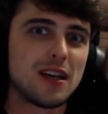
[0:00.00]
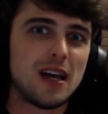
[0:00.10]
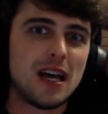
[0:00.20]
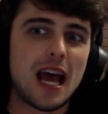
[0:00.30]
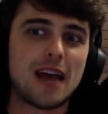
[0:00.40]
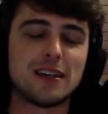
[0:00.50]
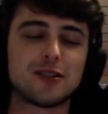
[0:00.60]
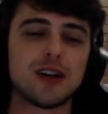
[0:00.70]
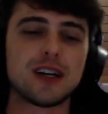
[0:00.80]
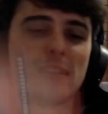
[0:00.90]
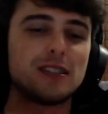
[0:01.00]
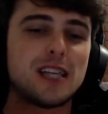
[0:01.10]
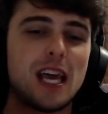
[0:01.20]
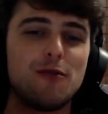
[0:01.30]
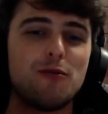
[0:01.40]
and they start
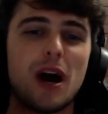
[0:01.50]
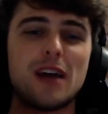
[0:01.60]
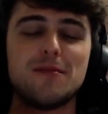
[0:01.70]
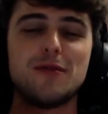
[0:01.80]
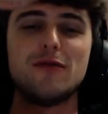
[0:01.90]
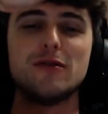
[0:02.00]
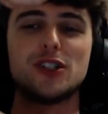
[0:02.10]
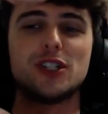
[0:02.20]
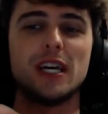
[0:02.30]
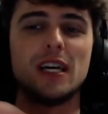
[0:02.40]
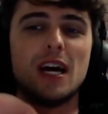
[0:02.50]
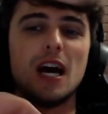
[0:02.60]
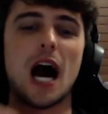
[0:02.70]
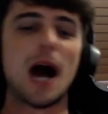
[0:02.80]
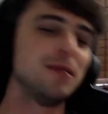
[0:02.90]
saying why the movie was shit.
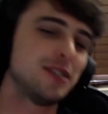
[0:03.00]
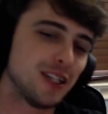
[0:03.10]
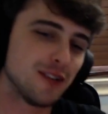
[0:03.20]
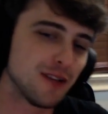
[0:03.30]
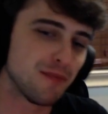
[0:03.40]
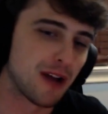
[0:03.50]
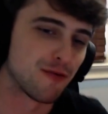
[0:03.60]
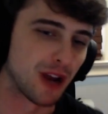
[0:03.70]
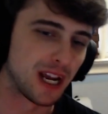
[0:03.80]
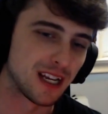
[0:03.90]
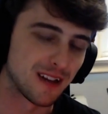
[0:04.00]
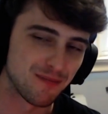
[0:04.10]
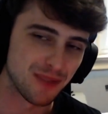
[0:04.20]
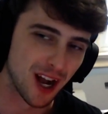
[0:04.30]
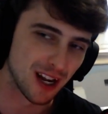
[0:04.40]
I'm just gonna give my rating.
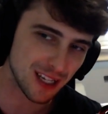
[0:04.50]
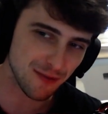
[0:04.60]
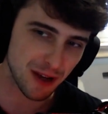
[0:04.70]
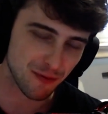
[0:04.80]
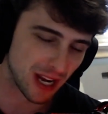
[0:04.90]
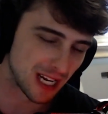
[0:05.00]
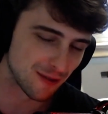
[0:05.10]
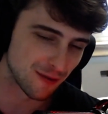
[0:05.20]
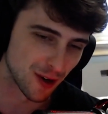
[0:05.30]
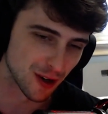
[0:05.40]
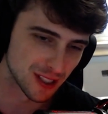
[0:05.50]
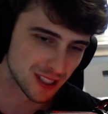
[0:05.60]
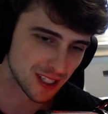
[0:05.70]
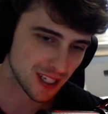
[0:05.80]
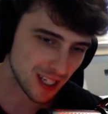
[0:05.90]
I'm gonna give my rating
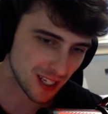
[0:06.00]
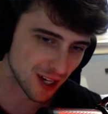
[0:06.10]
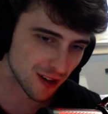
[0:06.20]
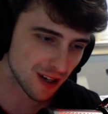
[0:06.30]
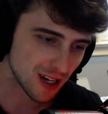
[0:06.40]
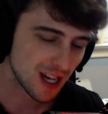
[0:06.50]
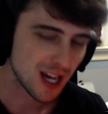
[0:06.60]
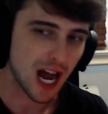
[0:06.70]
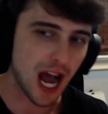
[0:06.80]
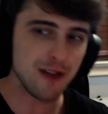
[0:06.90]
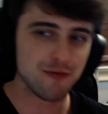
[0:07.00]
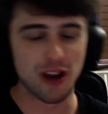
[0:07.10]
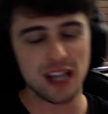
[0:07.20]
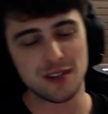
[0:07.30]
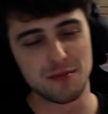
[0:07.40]
first. You know, I
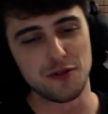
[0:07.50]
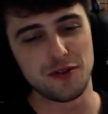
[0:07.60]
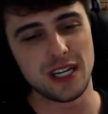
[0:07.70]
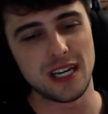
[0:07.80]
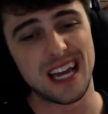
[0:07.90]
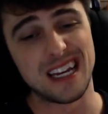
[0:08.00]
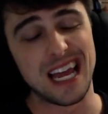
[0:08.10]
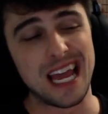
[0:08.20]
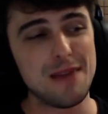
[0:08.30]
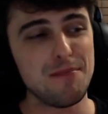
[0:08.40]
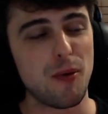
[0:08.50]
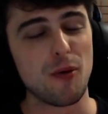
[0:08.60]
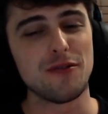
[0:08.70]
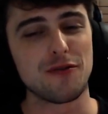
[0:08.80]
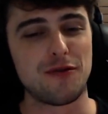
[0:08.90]
rate the movie an
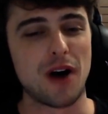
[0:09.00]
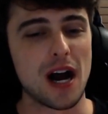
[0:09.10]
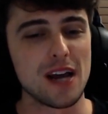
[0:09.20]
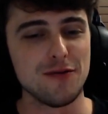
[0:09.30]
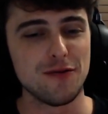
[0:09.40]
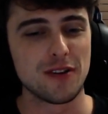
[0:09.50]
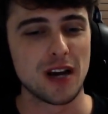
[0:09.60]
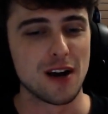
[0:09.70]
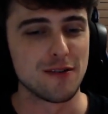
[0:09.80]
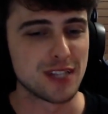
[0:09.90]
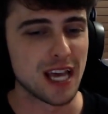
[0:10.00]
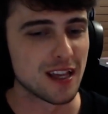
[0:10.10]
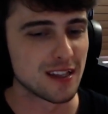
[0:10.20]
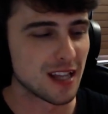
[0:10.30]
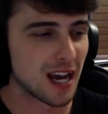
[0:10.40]
8.5 out of
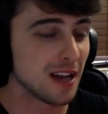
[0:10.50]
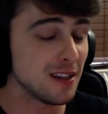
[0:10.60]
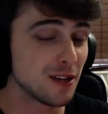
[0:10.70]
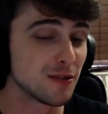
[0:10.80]
10. I thought it